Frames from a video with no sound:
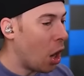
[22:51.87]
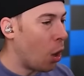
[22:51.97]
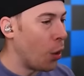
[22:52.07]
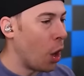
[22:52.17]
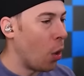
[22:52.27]

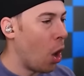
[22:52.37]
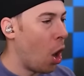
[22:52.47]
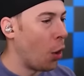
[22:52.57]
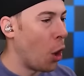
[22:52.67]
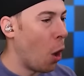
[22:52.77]
Oh no,
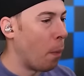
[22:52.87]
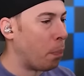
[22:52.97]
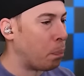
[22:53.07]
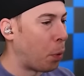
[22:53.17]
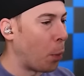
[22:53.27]
oh no.
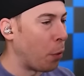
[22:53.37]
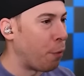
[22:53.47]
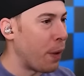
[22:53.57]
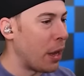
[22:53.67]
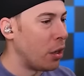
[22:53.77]
Purple
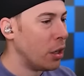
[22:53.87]
fell.